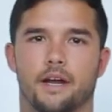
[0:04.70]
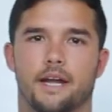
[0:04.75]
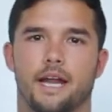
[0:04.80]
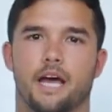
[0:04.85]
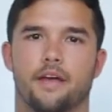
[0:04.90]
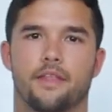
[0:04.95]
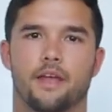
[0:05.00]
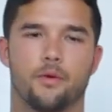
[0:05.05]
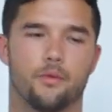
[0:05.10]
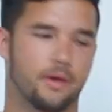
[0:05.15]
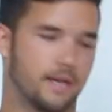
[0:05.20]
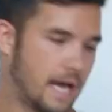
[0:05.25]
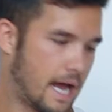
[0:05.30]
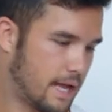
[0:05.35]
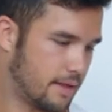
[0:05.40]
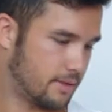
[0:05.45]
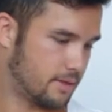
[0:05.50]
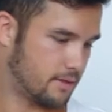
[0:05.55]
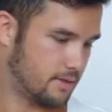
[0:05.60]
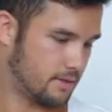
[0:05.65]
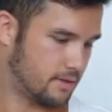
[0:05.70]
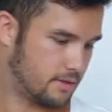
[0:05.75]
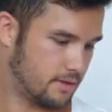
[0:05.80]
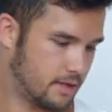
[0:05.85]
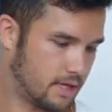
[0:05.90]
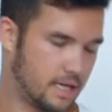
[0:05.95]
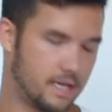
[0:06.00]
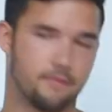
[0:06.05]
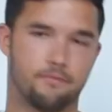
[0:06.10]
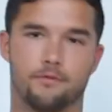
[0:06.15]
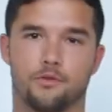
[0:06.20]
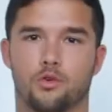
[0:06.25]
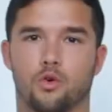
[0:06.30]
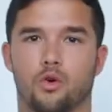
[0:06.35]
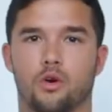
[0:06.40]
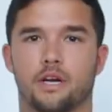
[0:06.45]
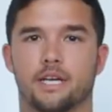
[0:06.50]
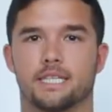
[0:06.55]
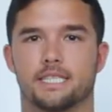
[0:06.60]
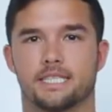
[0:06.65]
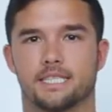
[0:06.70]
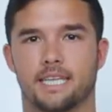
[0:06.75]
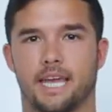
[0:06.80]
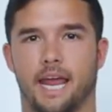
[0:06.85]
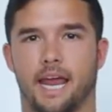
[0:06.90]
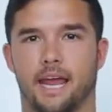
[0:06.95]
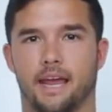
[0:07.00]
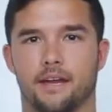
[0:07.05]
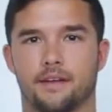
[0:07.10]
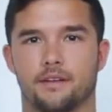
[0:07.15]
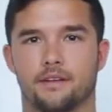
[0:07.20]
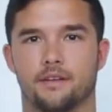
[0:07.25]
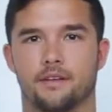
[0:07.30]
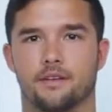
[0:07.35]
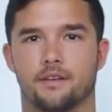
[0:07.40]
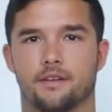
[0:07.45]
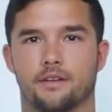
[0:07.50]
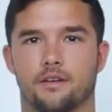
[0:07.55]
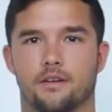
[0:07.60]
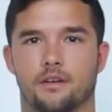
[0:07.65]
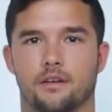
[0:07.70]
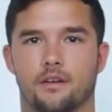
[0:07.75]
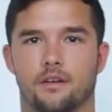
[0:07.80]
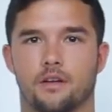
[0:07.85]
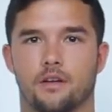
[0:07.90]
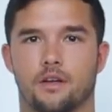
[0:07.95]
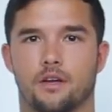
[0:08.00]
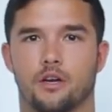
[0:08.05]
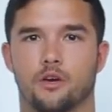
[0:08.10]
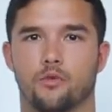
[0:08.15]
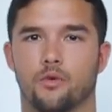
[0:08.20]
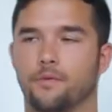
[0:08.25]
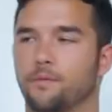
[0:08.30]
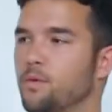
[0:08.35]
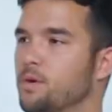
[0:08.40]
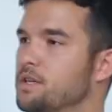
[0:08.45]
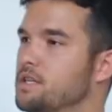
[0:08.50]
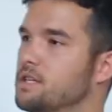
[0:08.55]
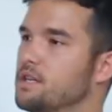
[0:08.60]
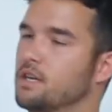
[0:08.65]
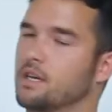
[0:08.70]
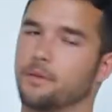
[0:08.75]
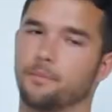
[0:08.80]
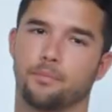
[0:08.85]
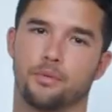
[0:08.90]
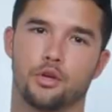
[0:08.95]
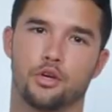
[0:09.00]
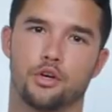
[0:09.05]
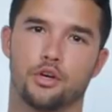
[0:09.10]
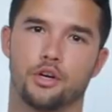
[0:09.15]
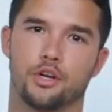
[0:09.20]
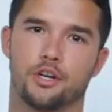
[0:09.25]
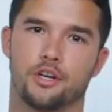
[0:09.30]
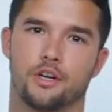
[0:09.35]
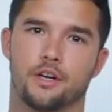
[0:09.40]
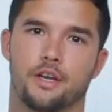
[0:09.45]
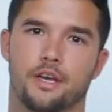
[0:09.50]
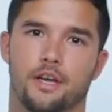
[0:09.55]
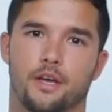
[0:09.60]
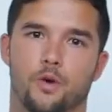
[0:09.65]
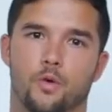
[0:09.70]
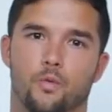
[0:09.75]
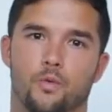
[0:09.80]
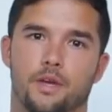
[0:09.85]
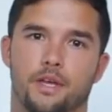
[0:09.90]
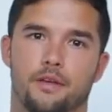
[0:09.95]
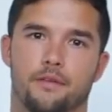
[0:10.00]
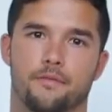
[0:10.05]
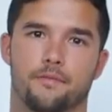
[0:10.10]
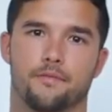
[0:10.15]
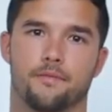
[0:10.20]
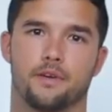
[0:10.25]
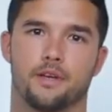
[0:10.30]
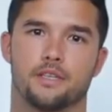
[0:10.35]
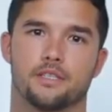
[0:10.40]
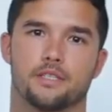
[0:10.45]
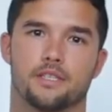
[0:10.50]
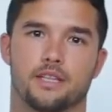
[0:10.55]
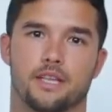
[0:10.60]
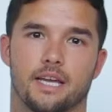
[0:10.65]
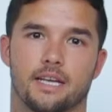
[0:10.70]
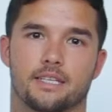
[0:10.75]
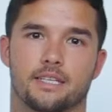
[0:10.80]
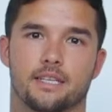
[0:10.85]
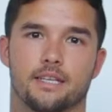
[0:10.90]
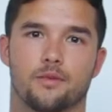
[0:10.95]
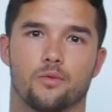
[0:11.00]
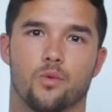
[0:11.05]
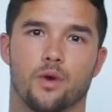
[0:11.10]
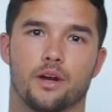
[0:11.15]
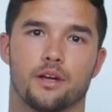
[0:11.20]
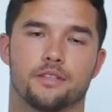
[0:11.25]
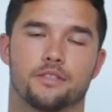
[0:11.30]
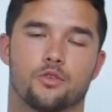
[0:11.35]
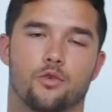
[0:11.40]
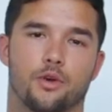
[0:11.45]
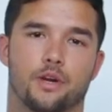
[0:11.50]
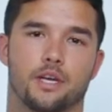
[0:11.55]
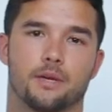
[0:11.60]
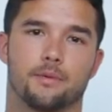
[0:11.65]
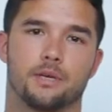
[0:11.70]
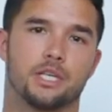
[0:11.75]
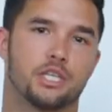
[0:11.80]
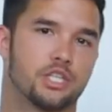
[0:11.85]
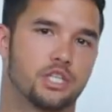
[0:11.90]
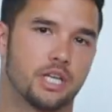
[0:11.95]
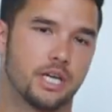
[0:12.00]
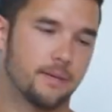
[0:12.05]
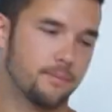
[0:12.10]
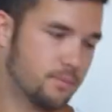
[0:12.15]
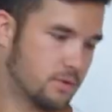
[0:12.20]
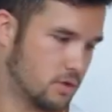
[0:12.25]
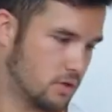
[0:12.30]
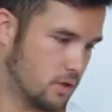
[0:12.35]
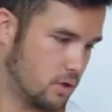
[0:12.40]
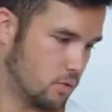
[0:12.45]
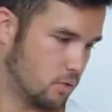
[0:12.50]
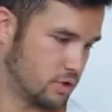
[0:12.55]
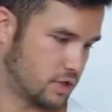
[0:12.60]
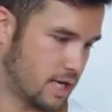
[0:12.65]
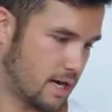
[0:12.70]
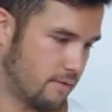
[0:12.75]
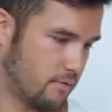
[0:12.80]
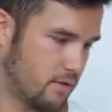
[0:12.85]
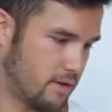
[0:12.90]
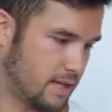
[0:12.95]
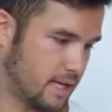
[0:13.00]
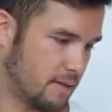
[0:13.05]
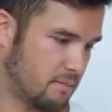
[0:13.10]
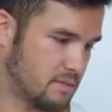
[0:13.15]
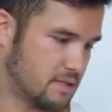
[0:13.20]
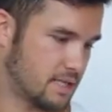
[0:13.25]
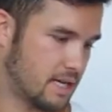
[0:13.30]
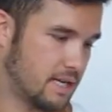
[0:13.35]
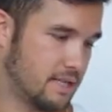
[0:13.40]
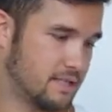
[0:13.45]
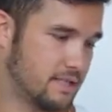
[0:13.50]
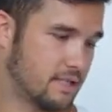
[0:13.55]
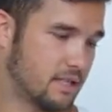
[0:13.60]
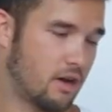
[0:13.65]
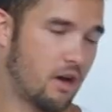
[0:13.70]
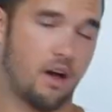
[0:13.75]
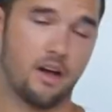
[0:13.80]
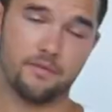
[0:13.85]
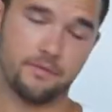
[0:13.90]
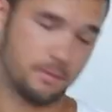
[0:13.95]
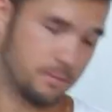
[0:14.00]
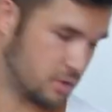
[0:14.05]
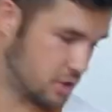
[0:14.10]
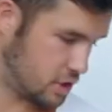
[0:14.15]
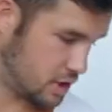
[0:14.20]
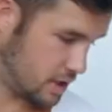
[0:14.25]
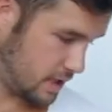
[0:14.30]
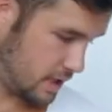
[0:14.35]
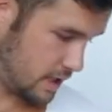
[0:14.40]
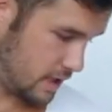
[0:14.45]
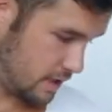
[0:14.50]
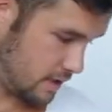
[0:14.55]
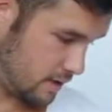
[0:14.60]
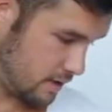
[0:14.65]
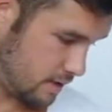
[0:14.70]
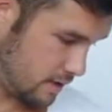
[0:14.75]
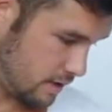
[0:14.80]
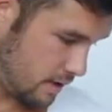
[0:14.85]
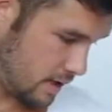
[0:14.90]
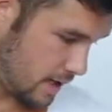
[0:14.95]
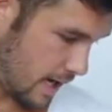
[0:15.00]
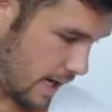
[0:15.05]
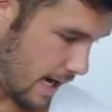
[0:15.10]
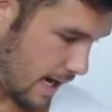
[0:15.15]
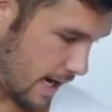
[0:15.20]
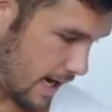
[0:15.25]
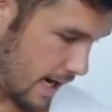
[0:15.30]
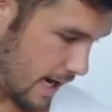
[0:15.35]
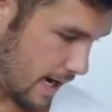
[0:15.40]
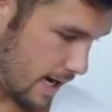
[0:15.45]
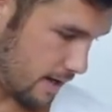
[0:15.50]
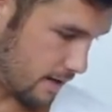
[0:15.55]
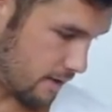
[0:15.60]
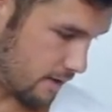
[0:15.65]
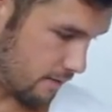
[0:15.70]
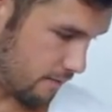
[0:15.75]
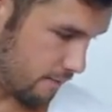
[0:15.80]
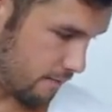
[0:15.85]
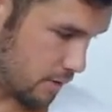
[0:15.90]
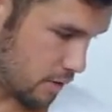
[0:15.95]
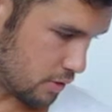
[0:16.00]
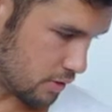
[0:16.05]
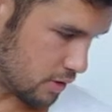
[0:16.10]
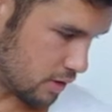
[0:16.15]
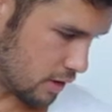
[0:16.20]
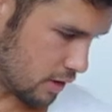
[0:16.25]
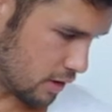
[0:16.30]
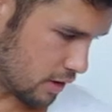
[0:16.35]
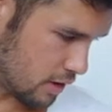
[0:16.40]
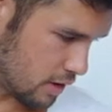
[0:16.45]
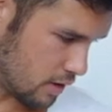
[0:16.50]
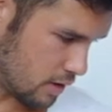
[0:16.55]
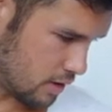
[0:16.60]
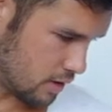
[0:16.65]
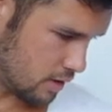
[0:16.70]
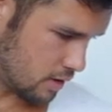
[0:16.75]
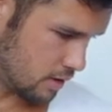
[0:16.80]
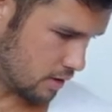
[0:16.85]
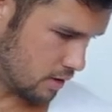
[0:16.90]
Alright, now that we got the inventory scanned, we've went to the computer, we've selected where it's going to be shipped, which everything besides the coffee machine and the filter,